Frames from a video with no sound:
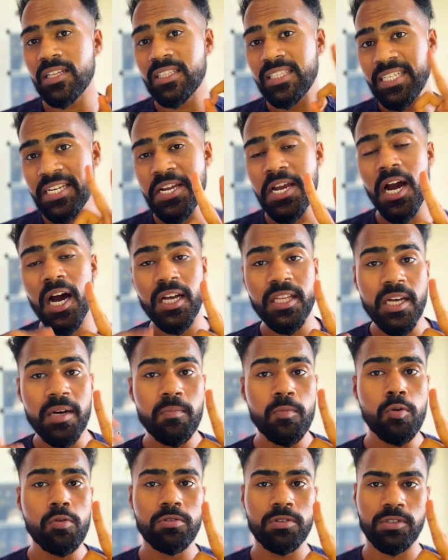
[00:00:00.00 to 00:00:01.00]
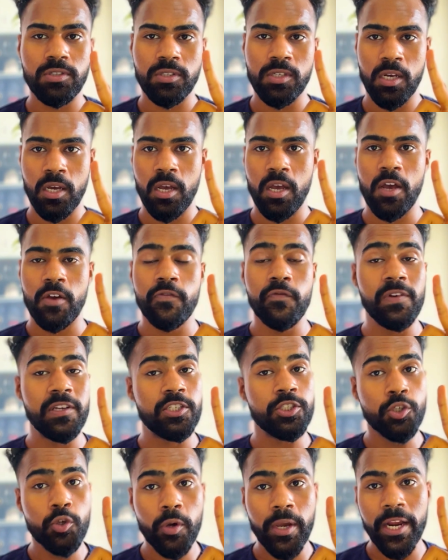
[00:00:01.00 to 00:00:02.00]
the three other books which
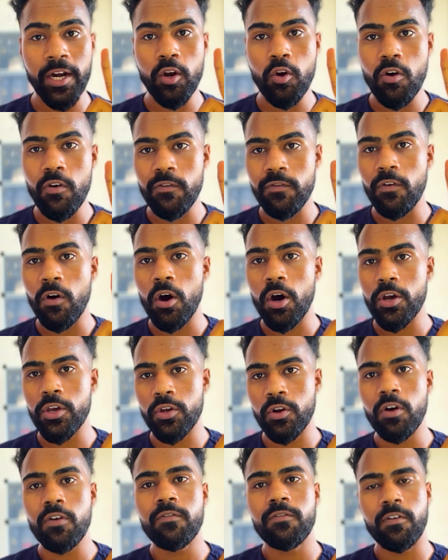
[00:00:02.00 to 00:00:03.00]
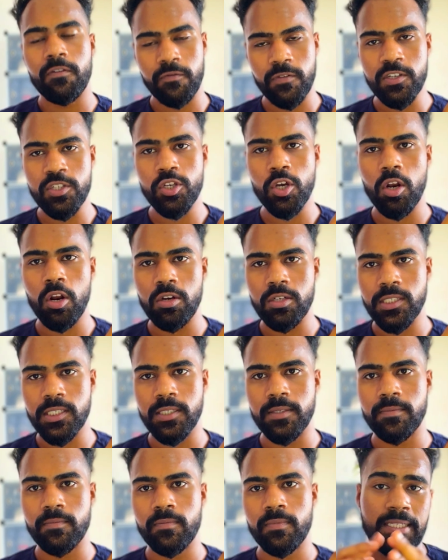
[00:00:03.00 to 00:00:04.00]
you can go for, you know, for
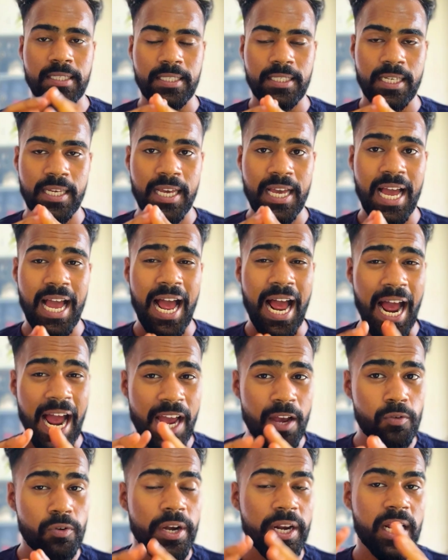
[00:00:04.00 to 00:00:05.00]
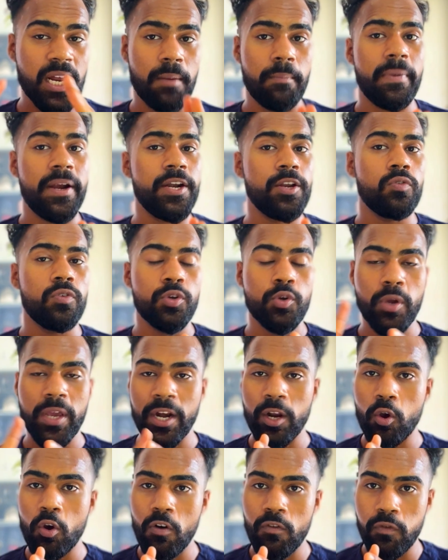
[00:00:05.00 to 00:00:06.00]
physiology. See, I would recommend you
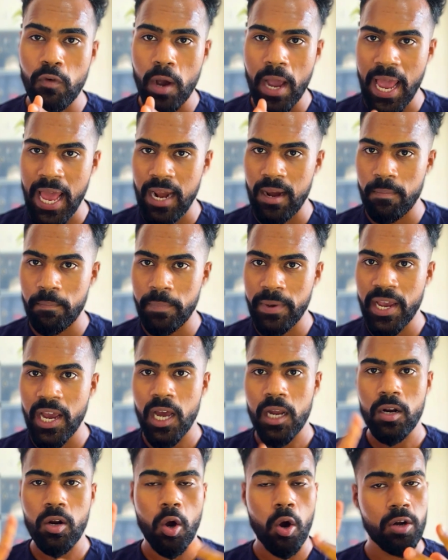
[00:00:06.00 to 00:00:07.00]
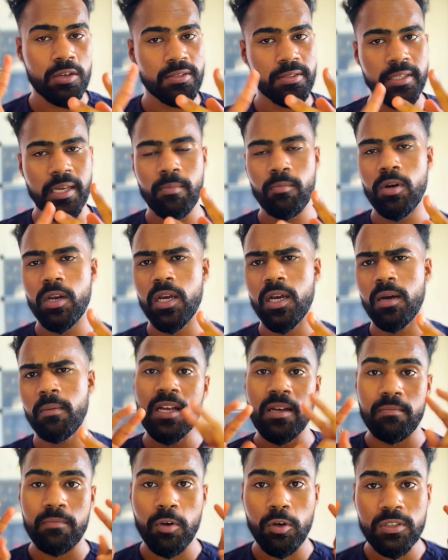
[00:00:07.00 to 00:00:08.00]
can go for LPR or Sambalingam,
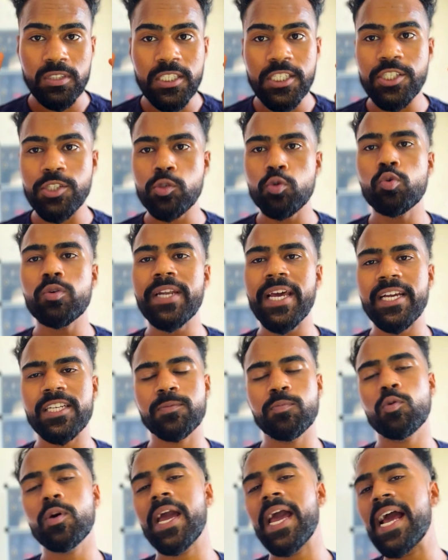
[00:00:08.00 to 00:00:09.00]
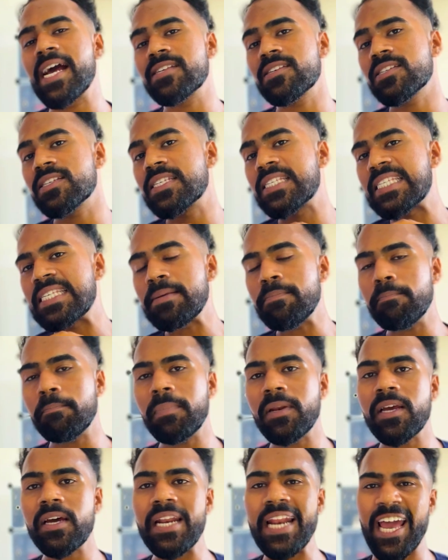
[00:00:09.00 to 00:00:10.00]
because this two textbook has a
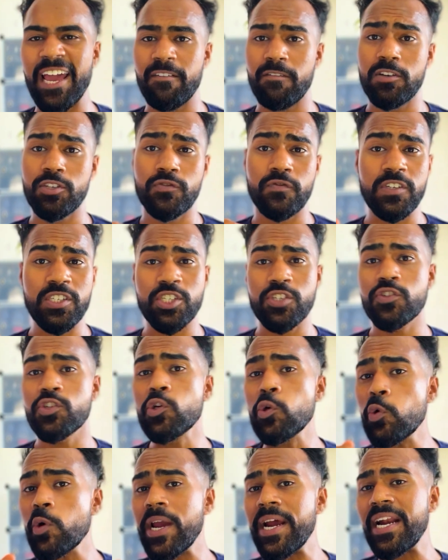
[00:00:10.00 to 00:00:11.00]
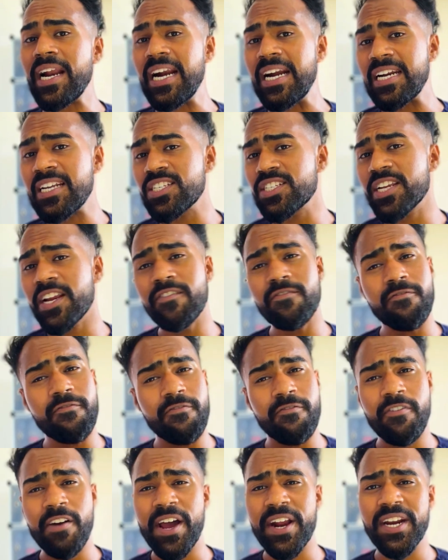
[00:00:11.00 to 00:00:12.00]
simpler language which you can understand
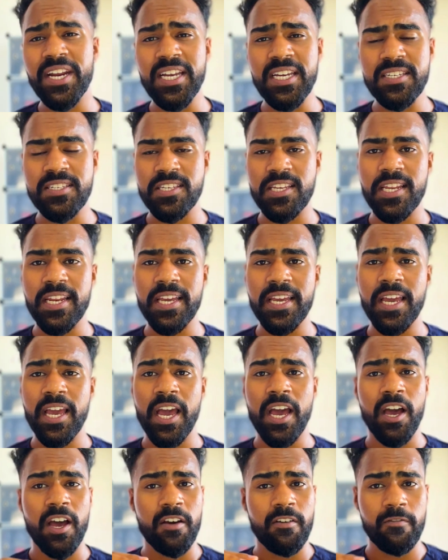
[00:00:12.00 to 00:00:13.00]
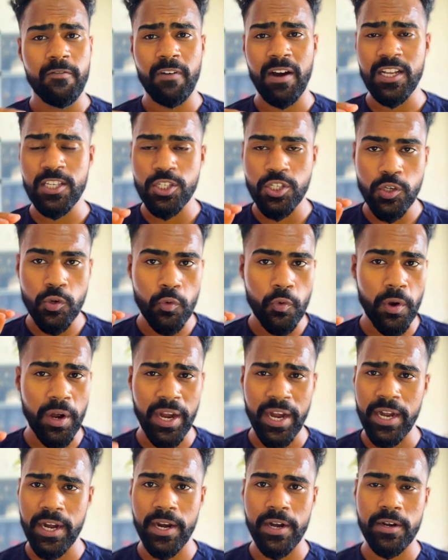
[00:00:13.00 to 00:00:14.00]
very easily once you
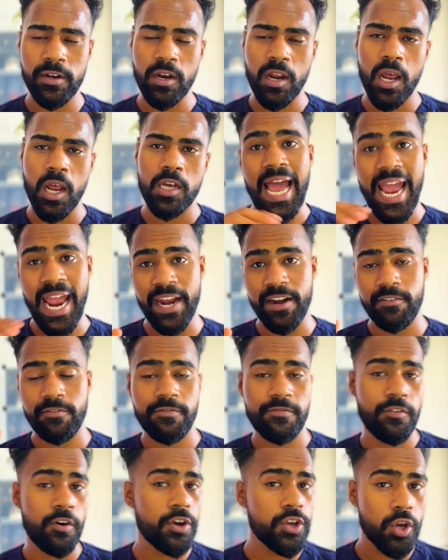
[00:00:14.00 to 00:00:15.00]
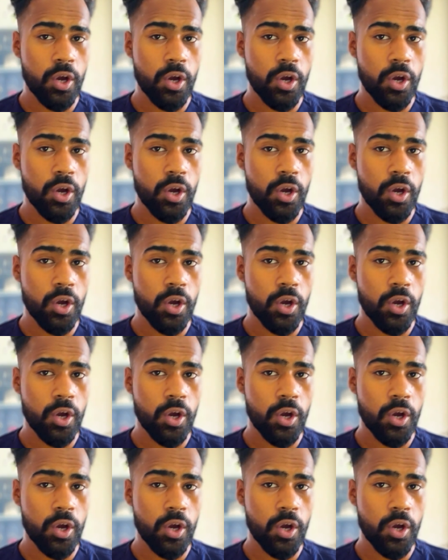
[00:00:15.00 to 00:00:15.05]
read it. And for